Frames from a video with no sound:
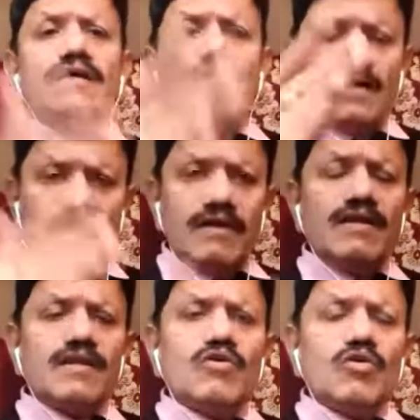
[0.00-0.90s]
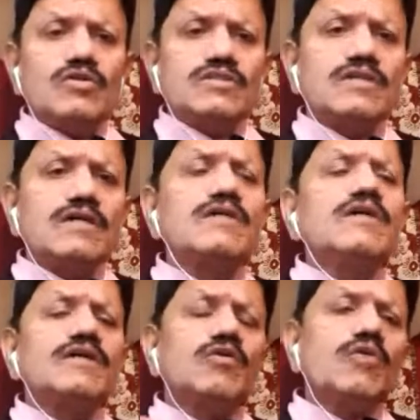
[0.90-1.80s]
regular course.
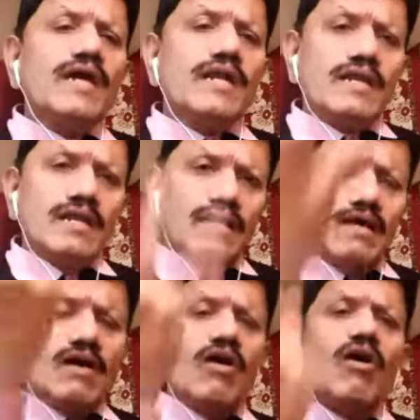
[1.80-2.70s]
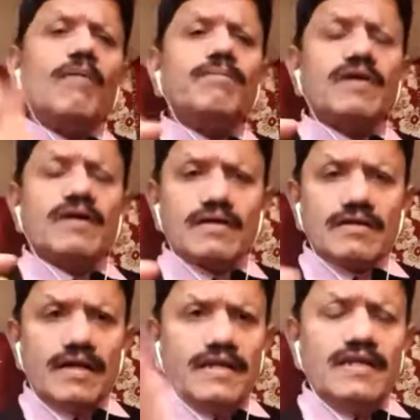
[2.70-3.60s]
You can opt
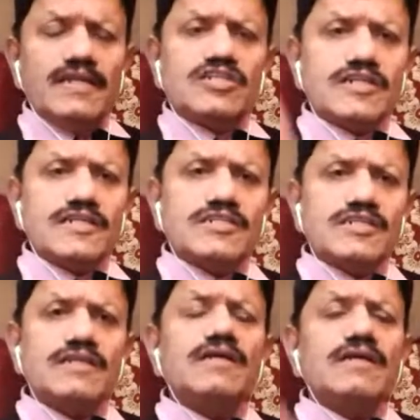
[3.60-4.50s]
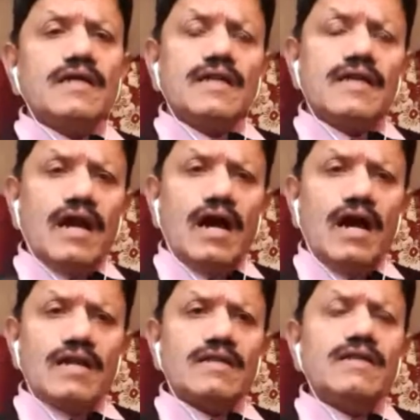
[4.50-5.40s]
any literature, any
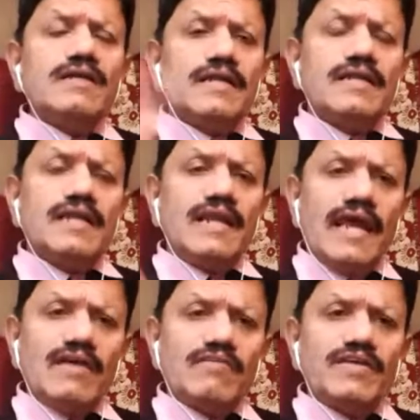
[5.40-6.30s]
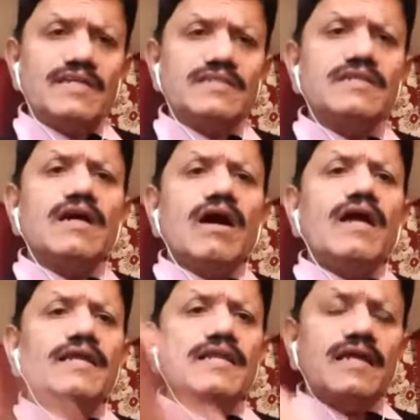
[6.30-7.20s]
art, any language,
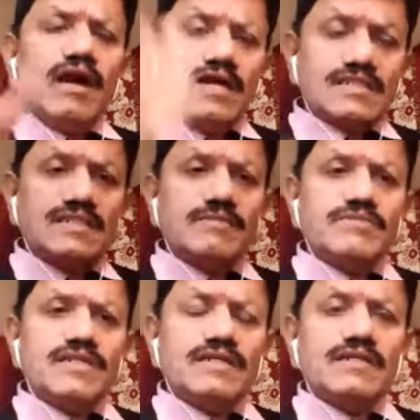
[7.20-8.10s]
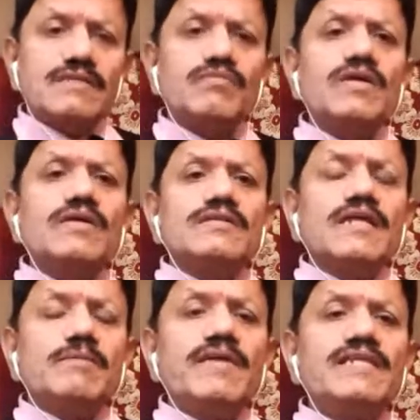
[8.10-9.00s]
or any art subject.
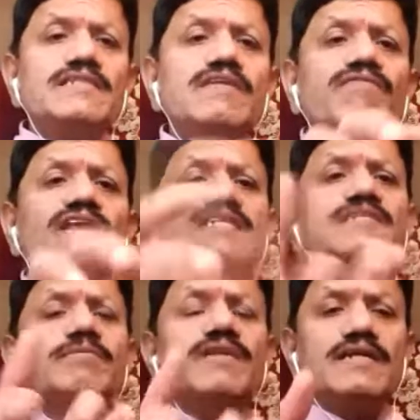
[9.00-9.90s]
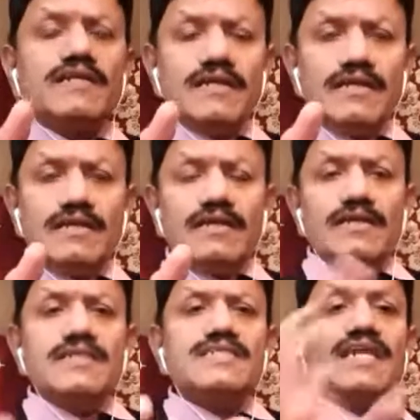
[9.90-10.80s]
That means the flexibility
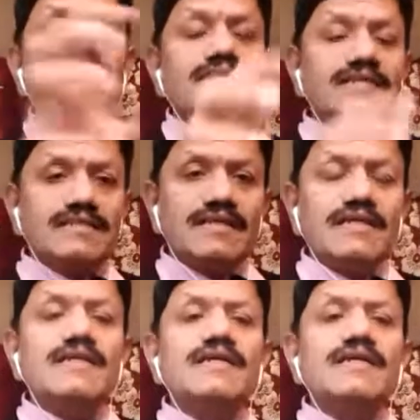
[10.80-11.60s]
in selecting the